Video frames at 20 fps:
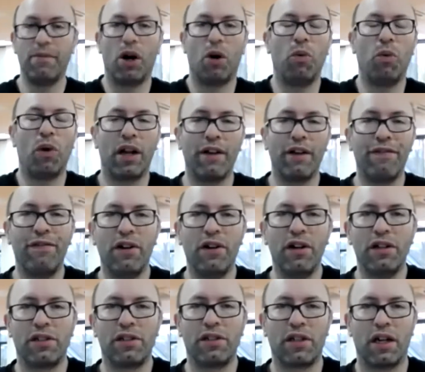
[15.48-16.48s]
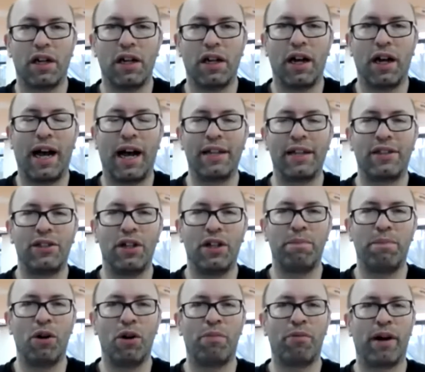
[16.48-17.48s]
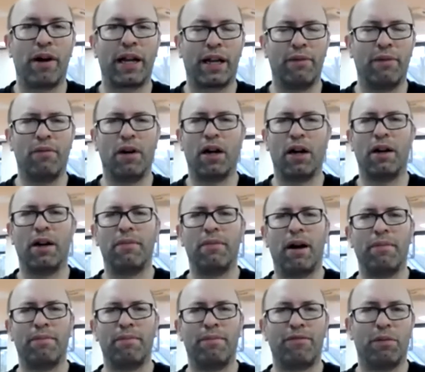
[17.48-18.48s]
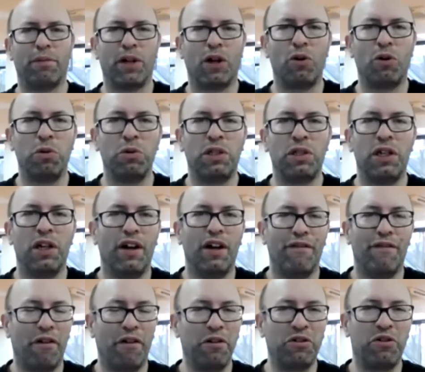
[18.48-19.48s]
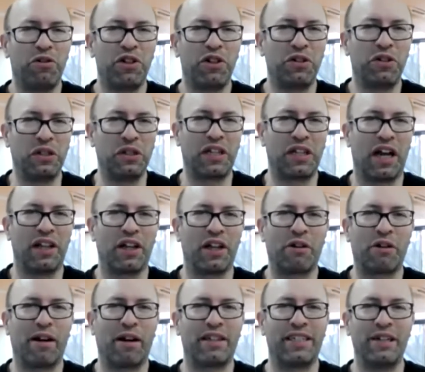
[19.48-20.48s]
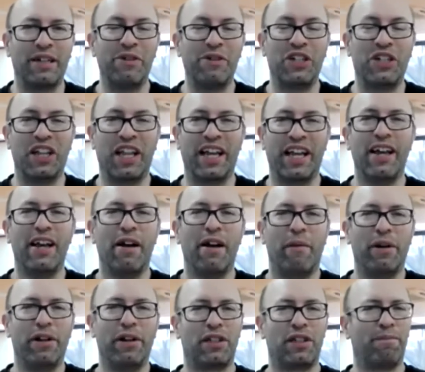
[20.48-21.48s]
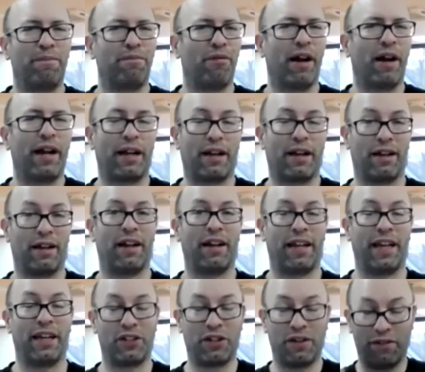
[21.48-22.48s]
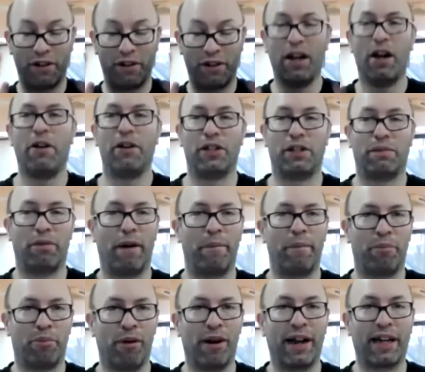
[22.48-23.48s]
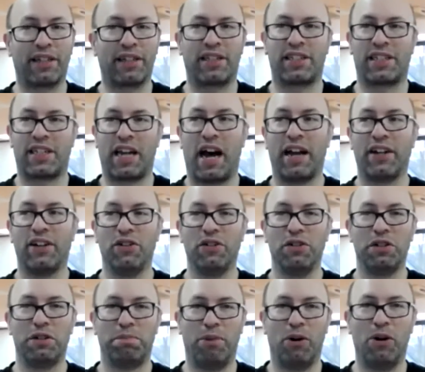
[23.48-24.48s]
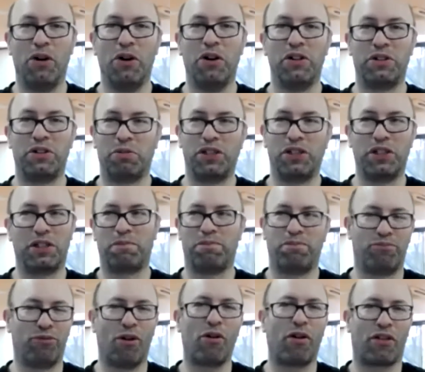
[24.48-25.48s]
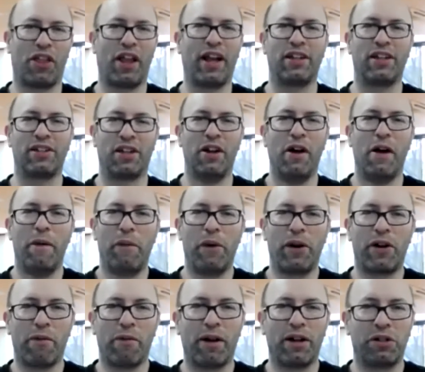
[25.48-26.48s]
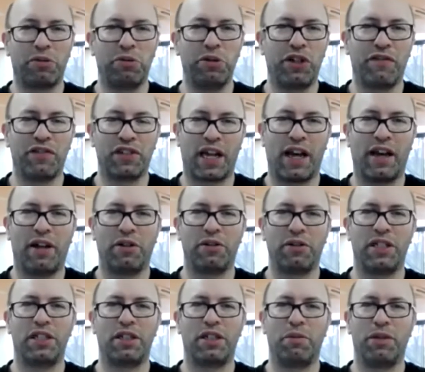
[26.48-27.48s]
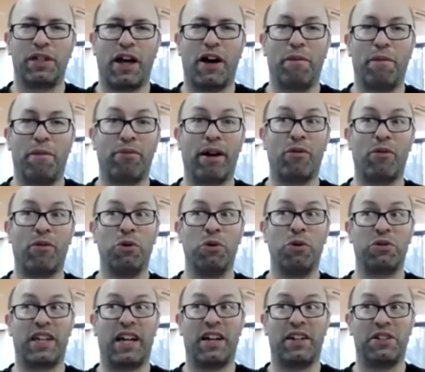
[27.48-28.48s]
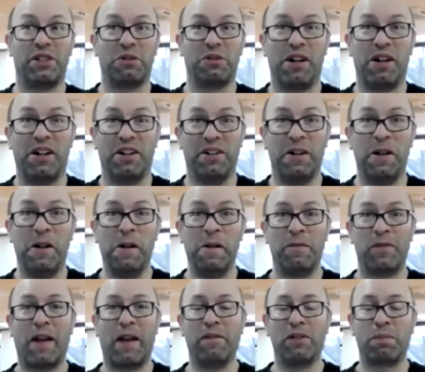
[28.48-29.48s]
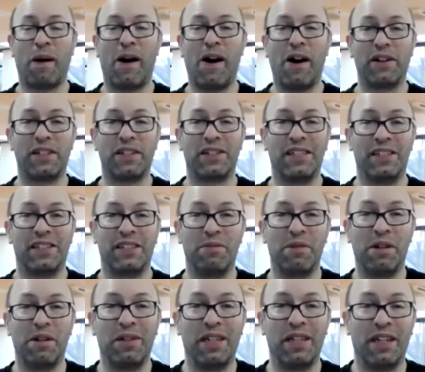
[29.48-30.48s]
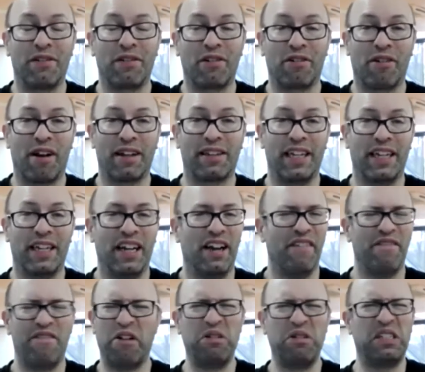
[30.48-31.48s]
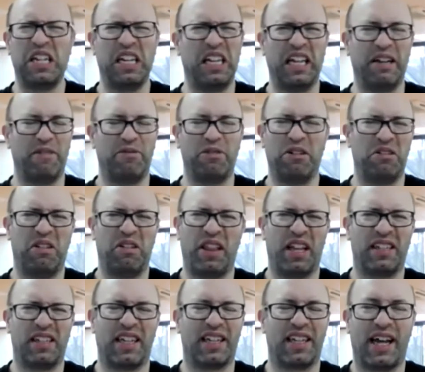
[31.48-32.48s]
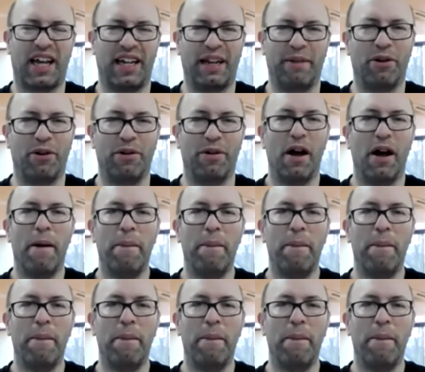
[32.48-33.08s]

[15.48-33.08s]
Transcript: When I first had to do board breaking, I'm from an old, very traditional style of karate originally. We used to break, and kids come here, we used to break bricks, tiles, boards. We just broke things. We'd go around to each other's houses and we'd help break walls down as well. It was part of the system that we did of karate. Very silly if we don't do things like that anymore.